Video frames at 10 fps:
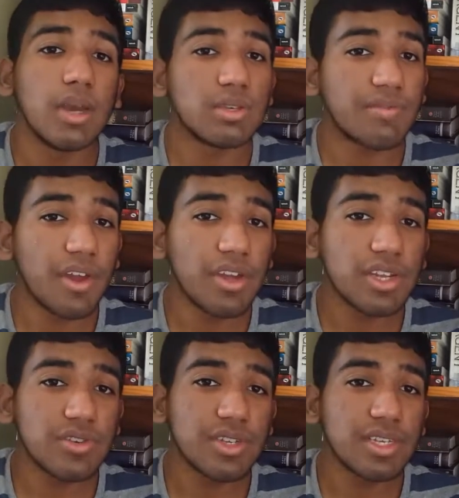It was a very
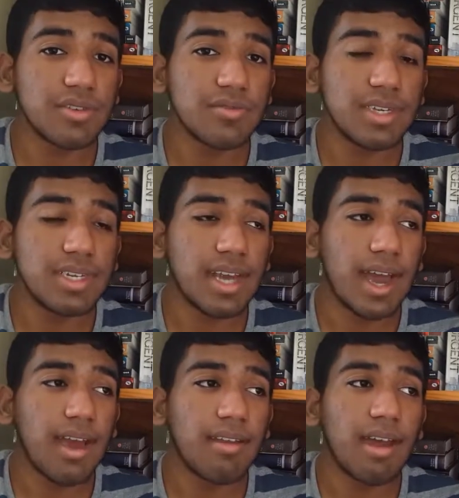interesting read,
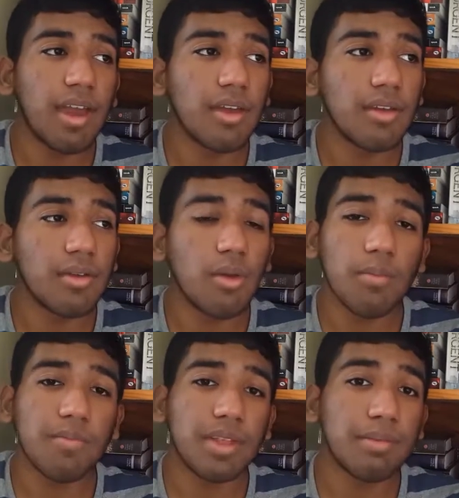and I
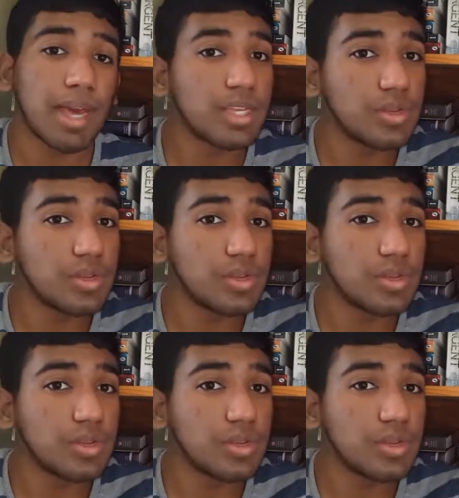hopefully plan